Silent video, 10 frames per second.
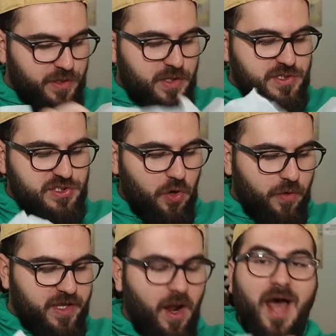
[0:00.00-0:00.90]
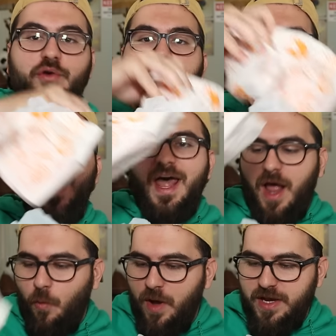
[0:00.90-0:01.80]
So in honor of that,
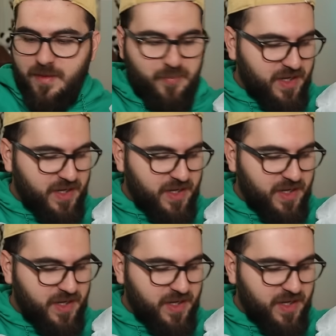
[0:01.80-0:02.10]
I went and